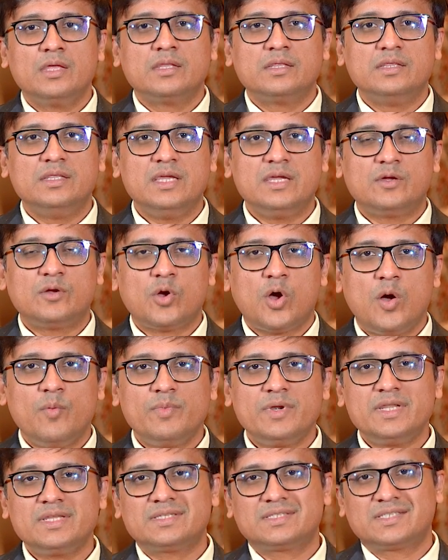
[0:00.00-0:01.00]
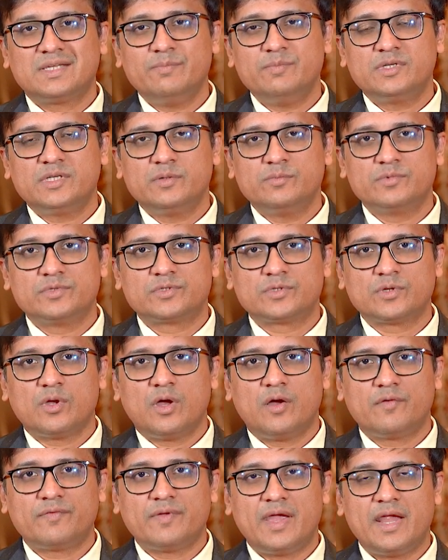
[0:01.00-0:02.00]
The commonest symptoms
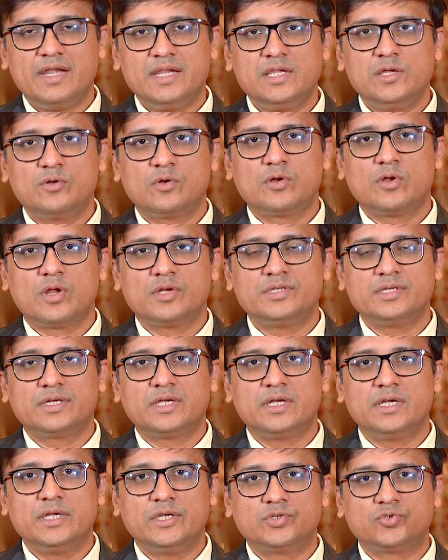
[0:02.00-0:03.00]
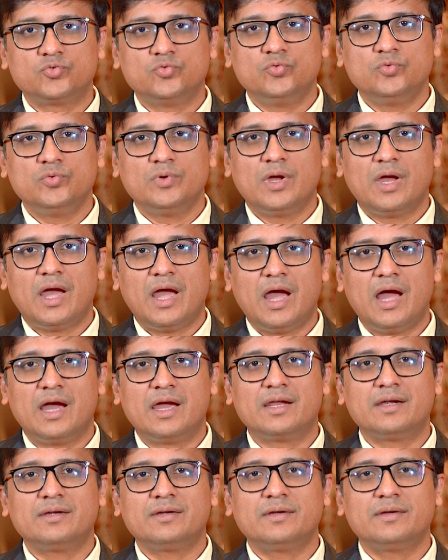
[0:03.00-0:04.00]
of any urological issue
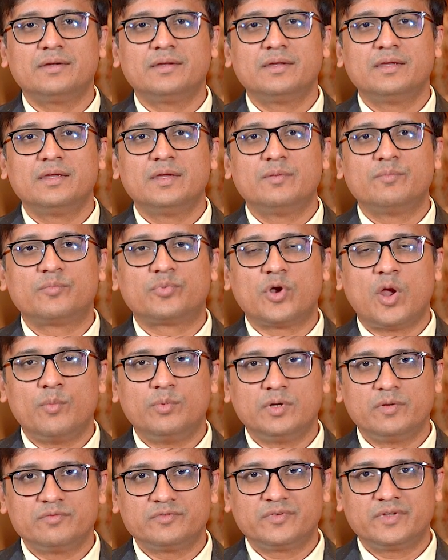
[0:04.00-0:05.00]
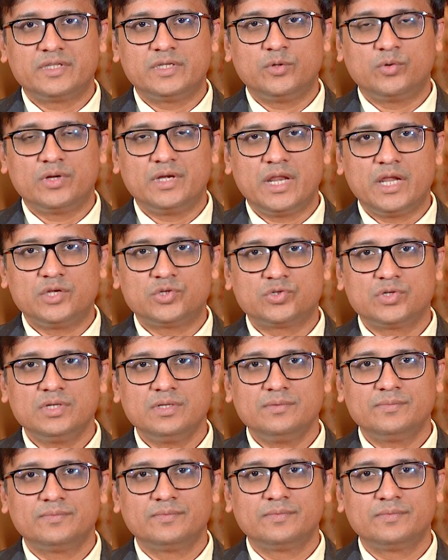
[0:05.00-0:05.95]
are problems with urination,